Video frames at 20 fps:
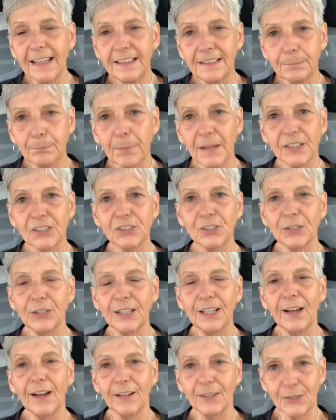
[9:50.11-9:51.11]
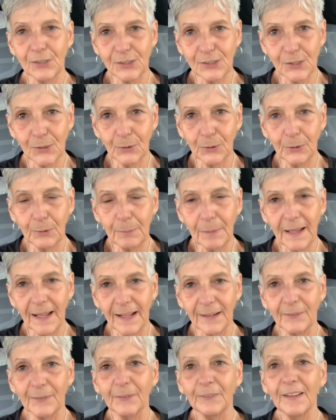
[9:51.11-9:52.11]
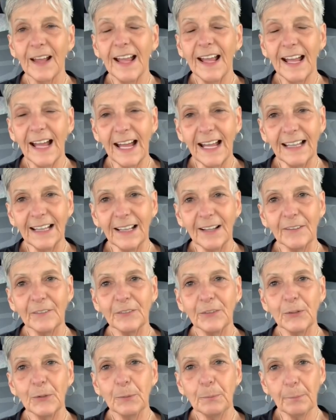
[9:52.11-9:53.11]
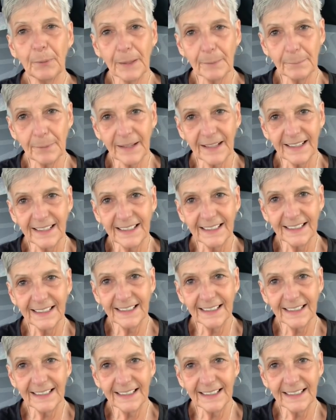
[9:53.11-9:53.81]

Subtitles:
especially on your solar panels. I love you. Bye-bye.